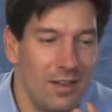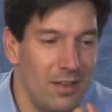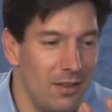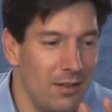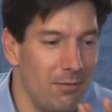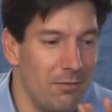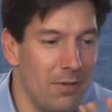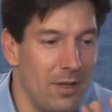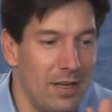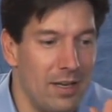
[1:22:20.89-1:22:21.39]

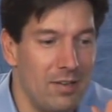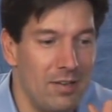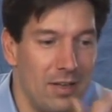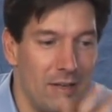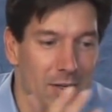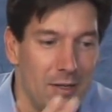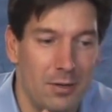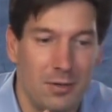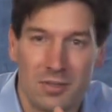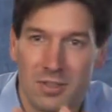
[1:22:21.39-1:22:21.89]
The flight
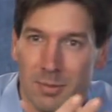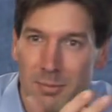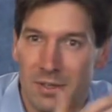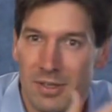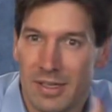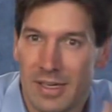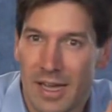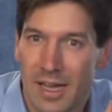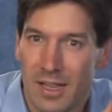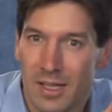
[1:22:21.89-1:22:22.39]
attendant goes up to
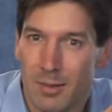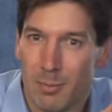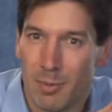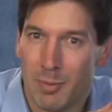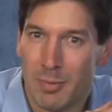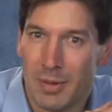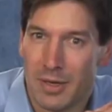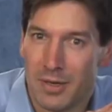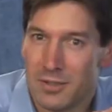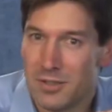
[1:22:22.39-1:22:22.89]
the galley and
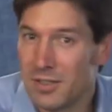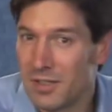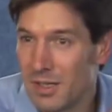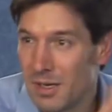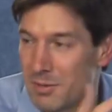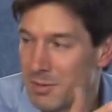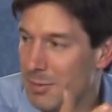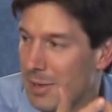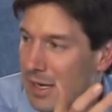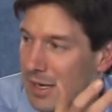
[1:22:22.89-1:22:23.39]
prepares it and
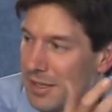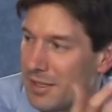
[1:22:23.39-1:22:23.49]
comes back